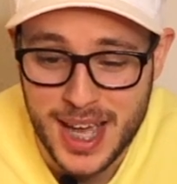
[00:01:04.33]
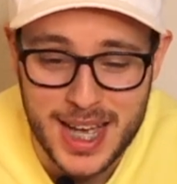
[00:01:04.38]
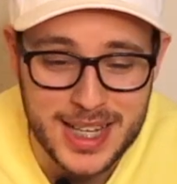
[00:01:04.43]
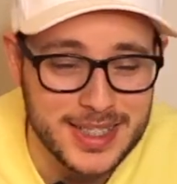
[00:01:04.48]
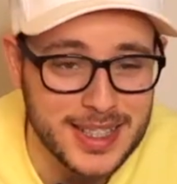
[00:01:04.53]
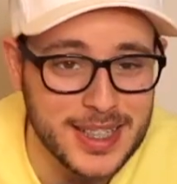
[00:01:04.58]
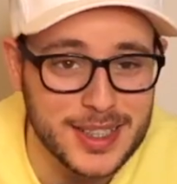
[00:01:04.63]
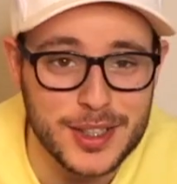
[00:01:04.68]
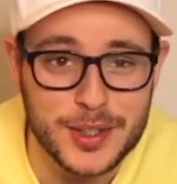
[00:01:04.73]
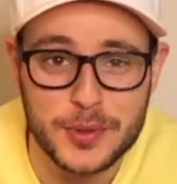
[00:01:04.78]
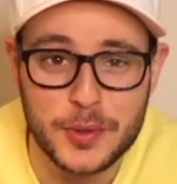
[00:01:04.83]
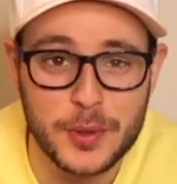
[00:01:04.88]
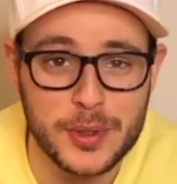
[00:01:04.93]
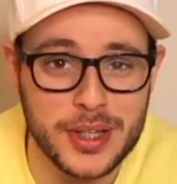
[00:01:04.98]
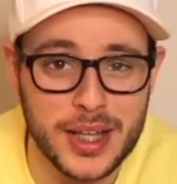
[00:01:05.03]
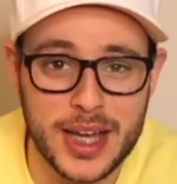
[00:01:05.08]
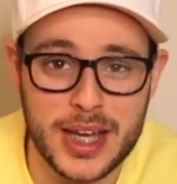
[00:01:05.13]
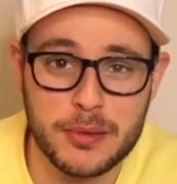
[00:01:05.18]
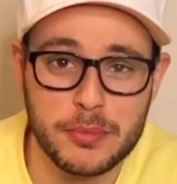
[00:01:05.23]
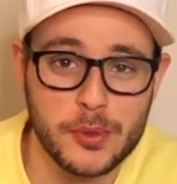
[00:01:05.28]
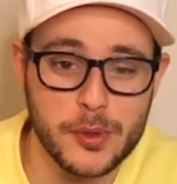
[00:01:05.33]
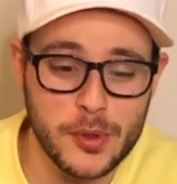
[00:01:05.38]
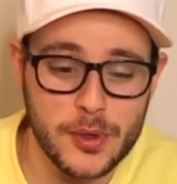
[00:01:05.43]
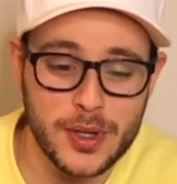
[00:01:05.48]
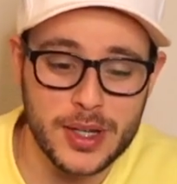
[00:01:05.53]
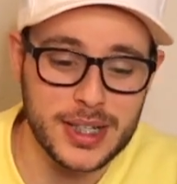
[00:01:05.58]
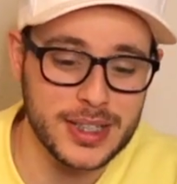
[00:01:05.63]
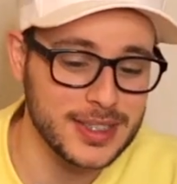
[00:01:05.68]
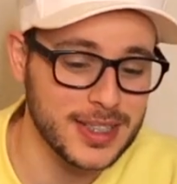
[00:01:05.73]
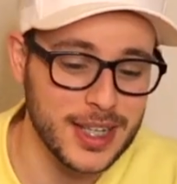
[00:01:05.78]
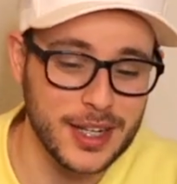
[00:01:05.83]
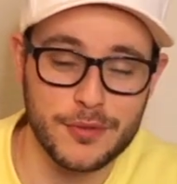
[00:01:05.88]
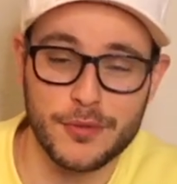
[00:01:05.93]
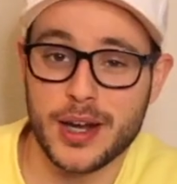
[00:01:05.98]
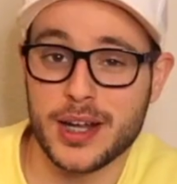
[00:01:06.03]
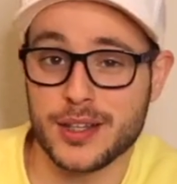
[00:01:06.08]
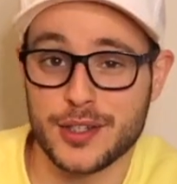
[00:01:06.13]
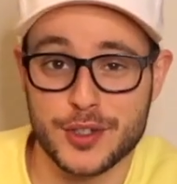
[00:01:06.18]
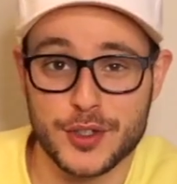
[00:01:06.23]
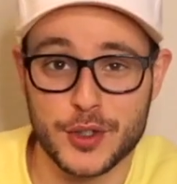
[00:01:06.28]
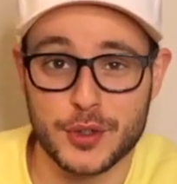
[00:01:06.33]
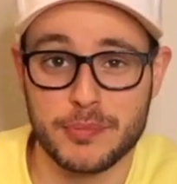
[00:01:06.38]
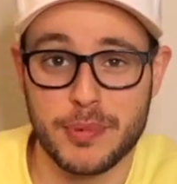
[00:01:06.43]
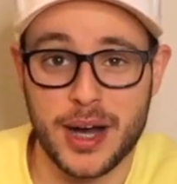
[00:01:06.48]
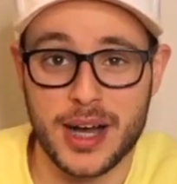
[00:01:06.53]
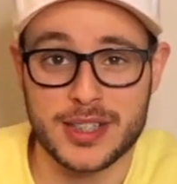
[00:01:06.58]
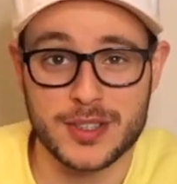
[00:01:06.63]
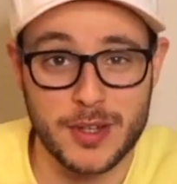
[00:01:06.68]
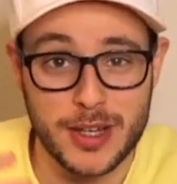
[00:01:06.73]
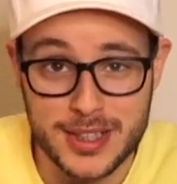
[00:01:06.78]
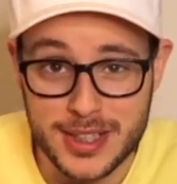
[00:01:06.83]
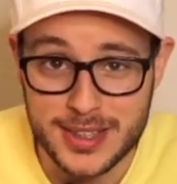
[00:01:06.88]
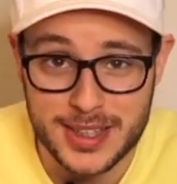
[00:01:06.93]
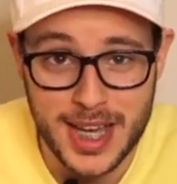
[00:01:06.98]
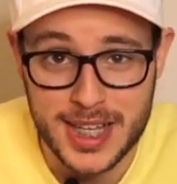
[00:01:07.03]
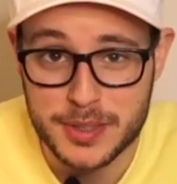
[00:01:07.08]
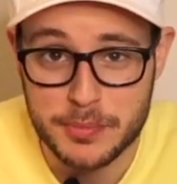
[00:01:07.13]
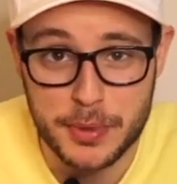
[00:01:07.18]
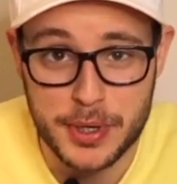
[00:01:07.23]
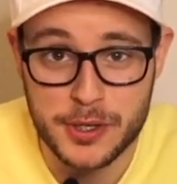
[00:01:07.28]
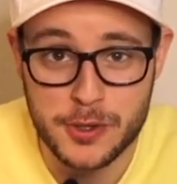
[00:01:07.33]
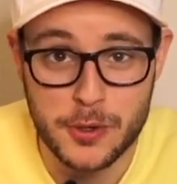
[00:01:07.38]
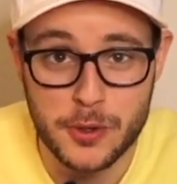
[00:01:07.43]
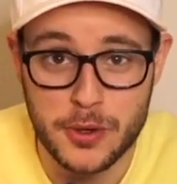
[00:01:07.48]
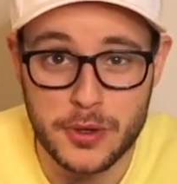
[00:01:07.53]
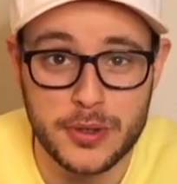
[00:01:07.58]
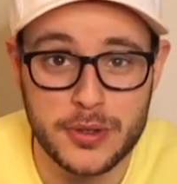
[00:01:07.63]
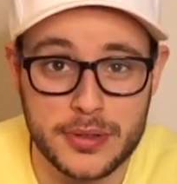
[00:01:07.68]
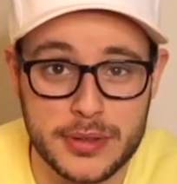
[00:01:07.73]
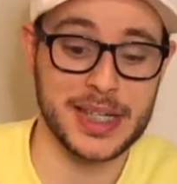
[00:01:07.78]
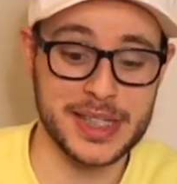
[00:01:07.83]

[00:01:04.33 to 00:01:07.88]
It has like the cool label, and it's like a regular shoe box, so I think that's pretty cool.